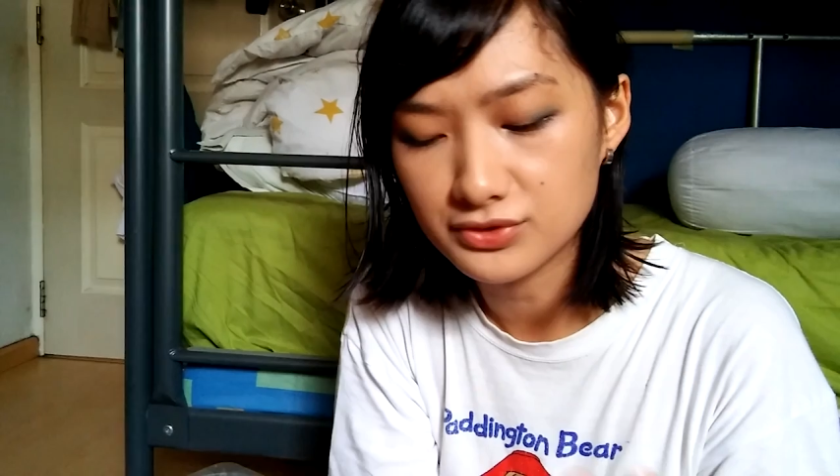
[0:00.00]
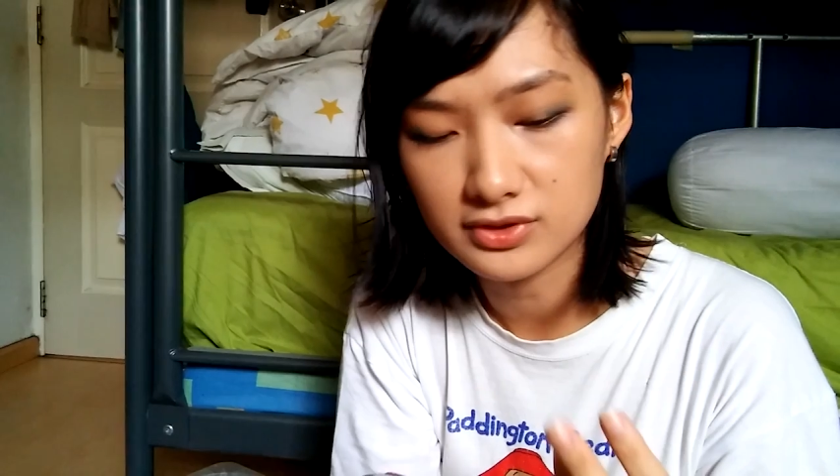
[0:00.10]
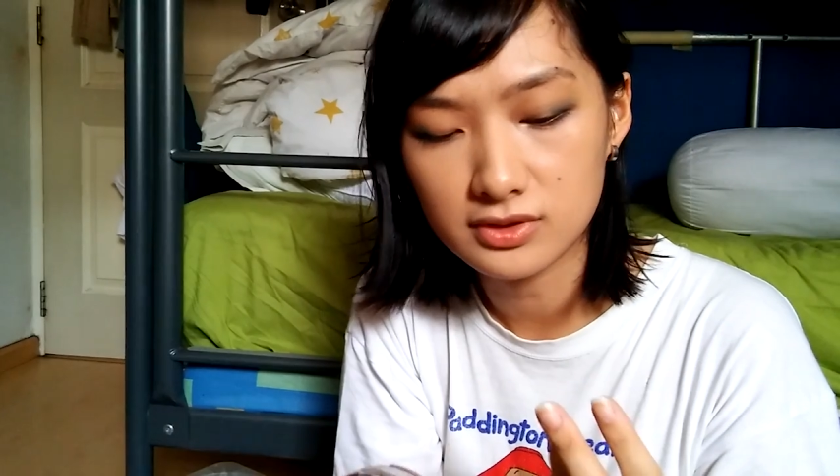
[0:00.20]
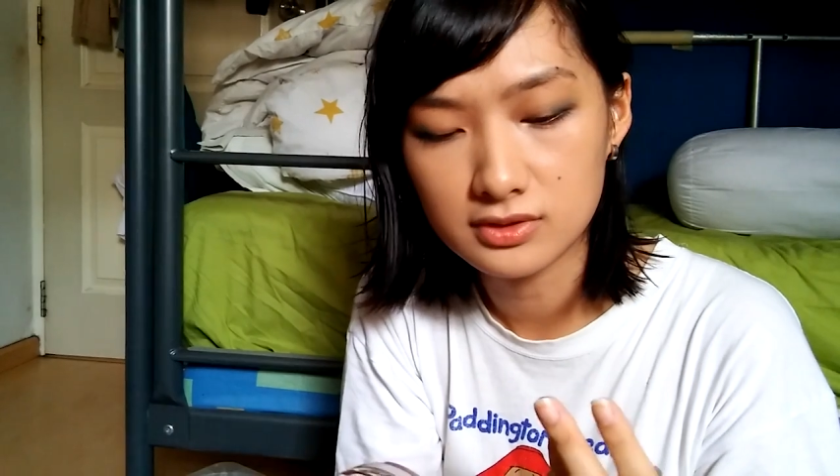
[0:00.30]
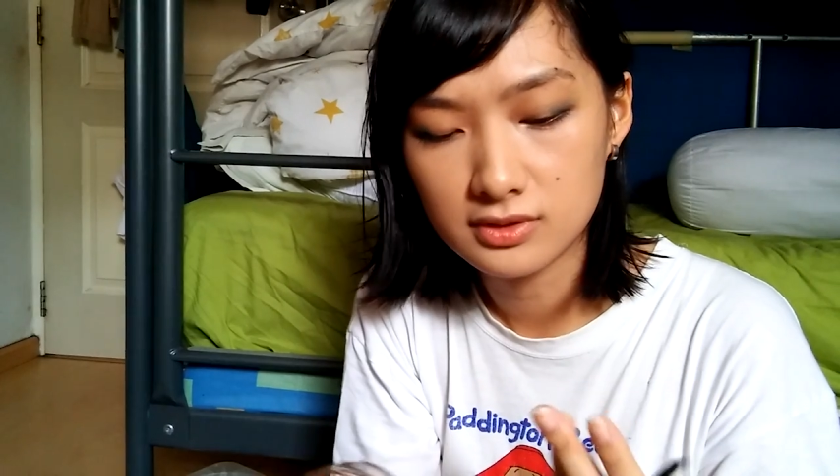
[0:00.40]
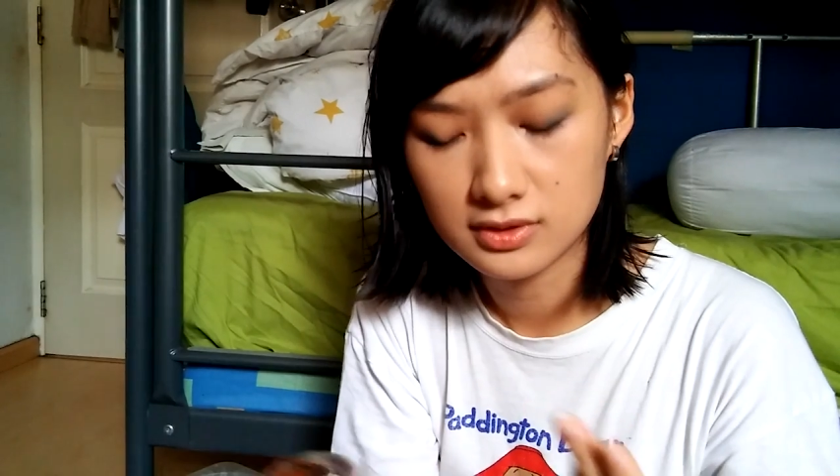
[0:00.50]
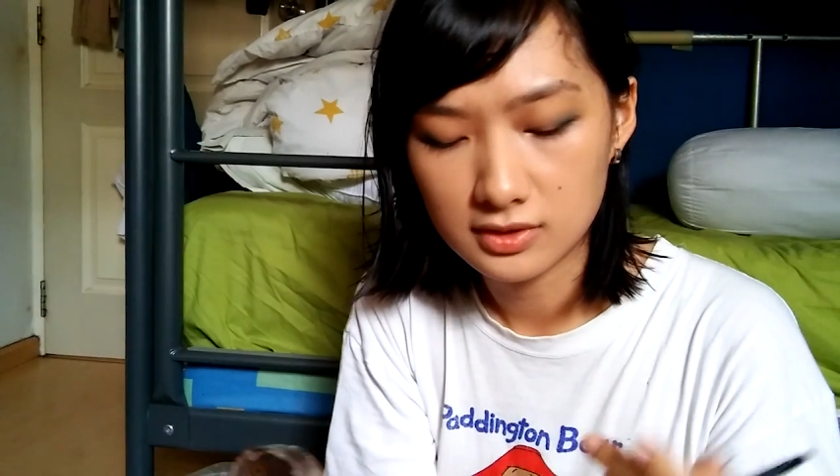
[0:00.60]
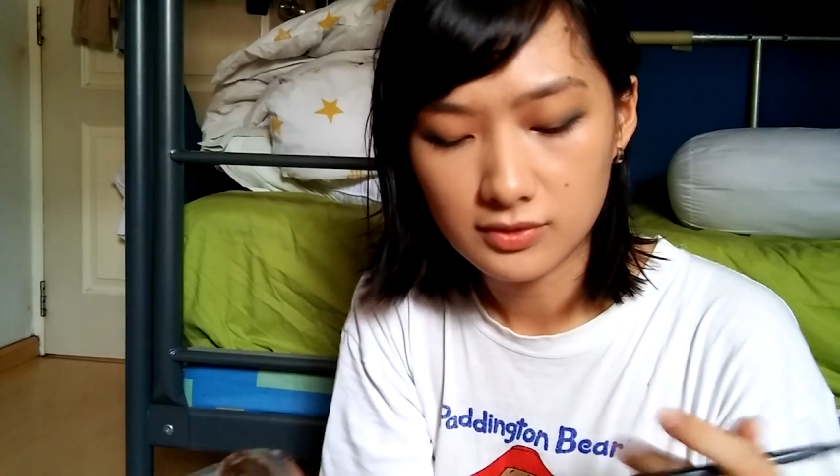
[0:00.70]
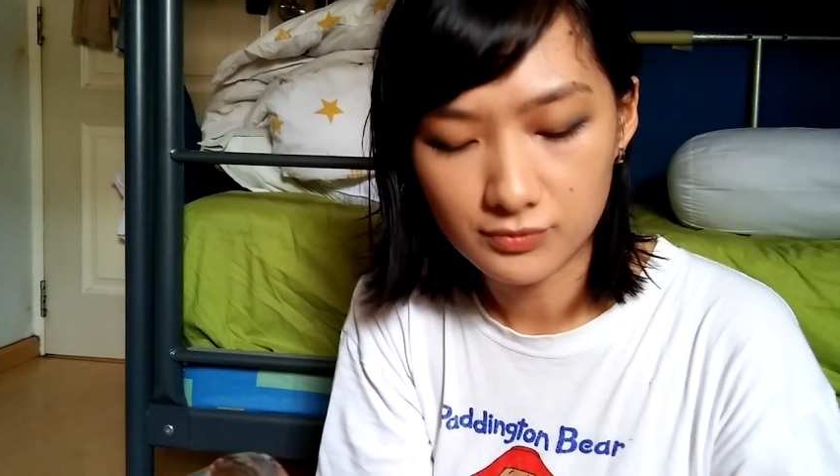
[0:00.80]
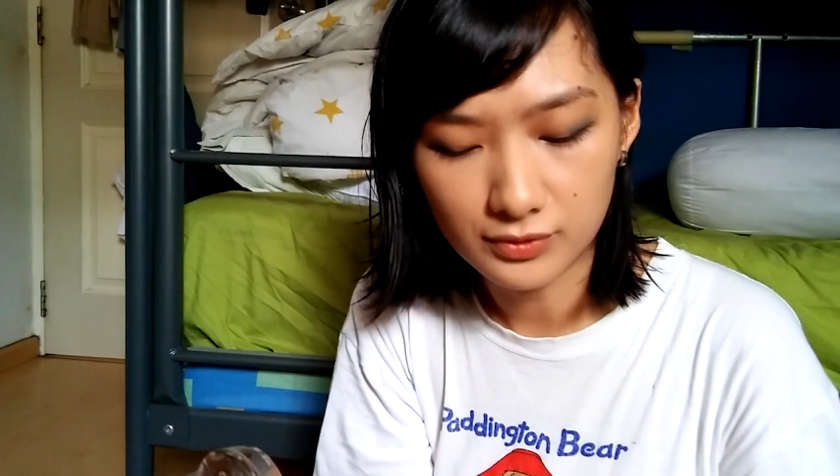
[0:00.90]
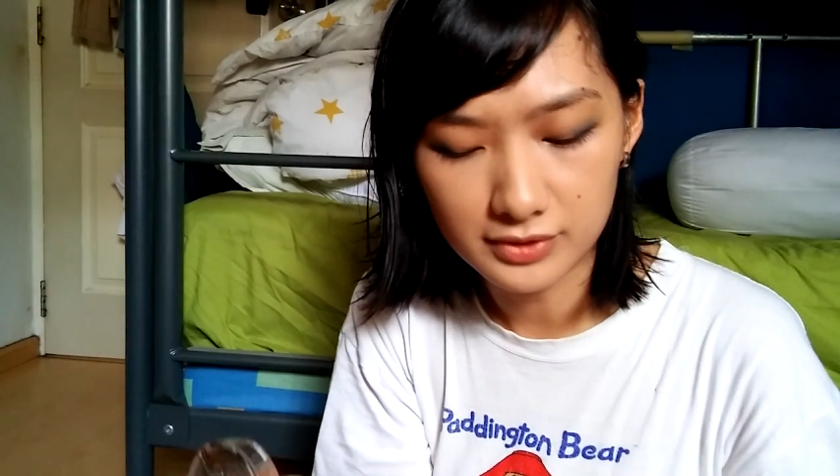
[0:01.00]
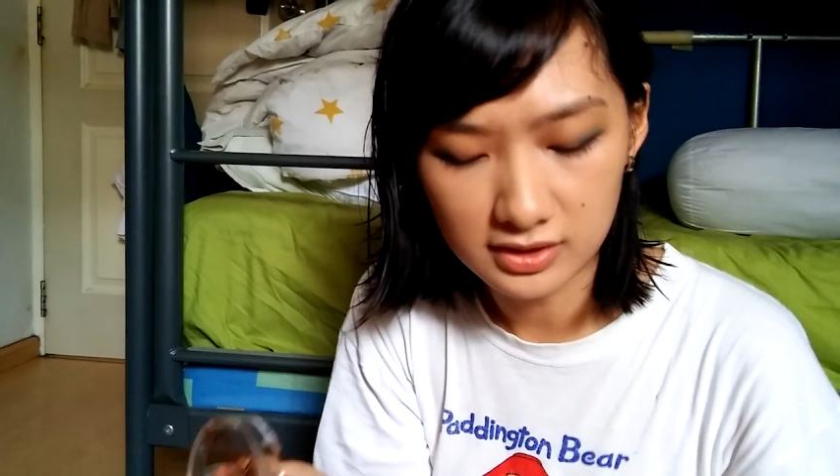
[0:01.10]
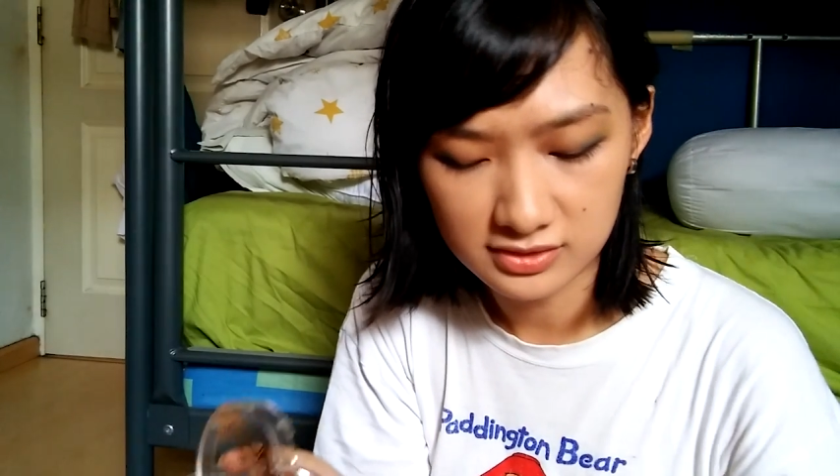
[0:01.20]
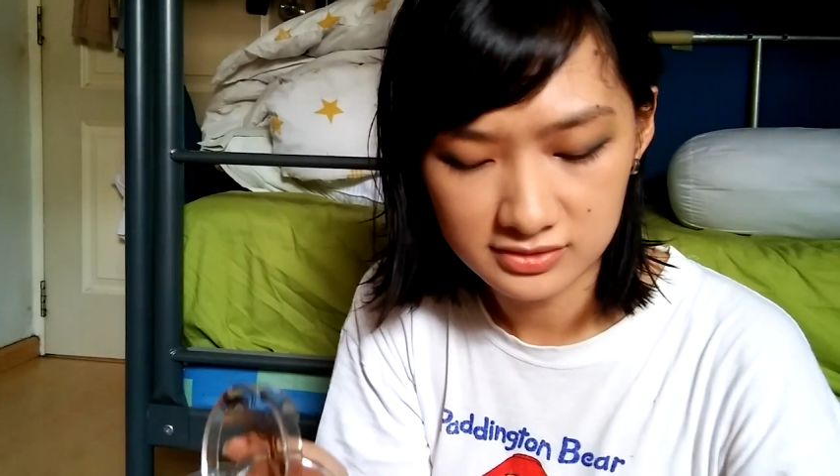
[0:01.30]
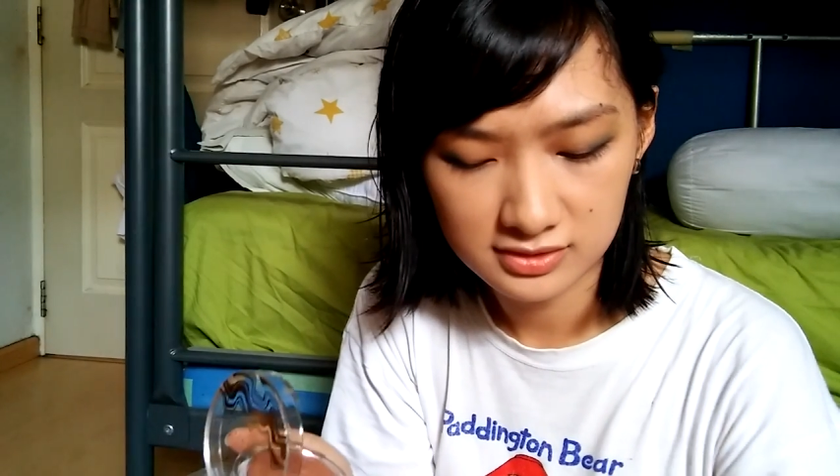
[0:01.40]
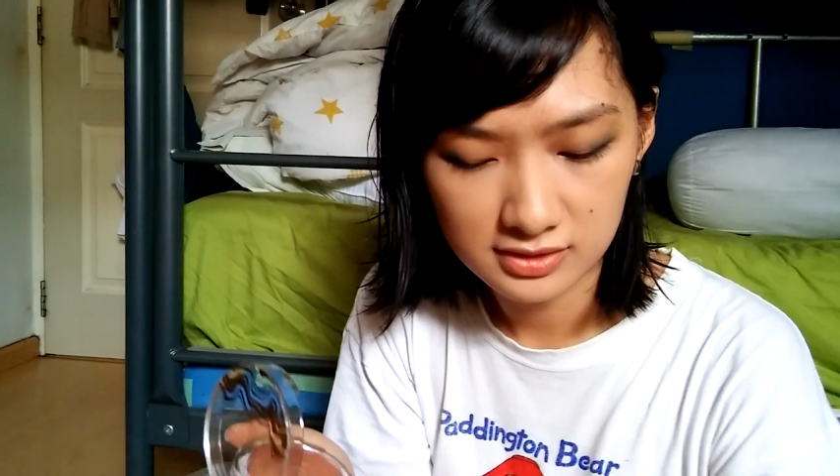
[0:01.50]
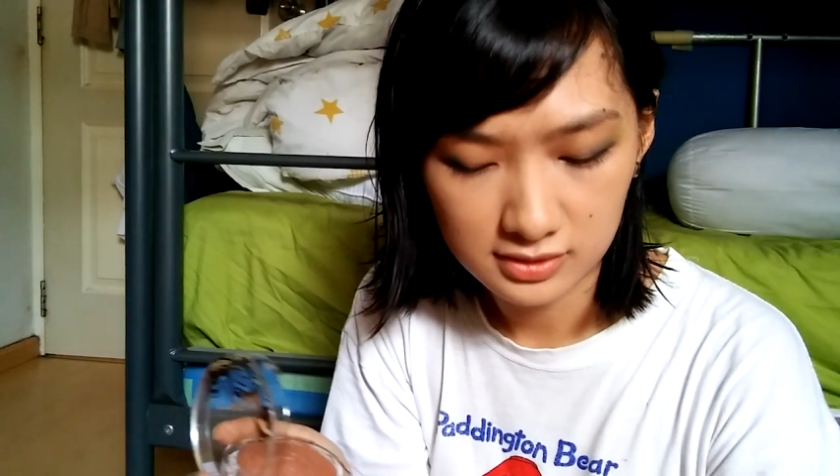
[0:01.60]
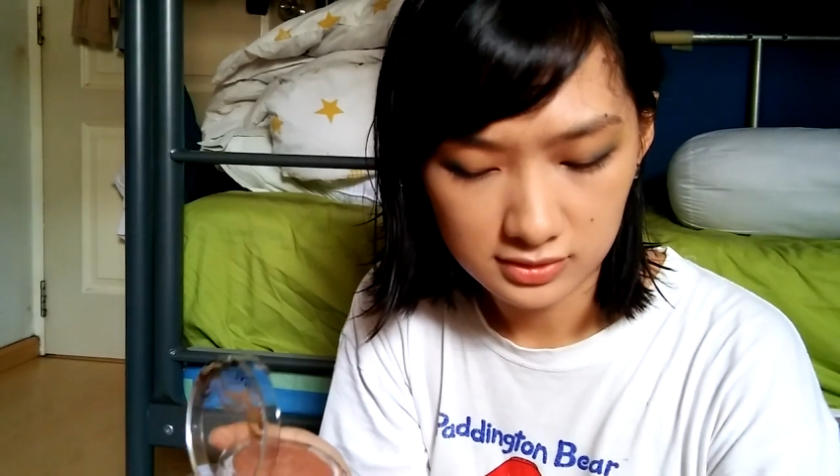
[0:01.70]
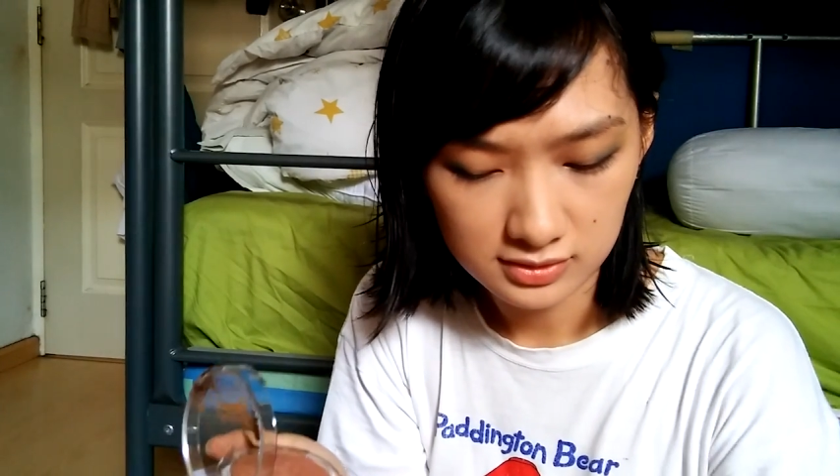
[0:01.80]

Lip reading: bronzer for this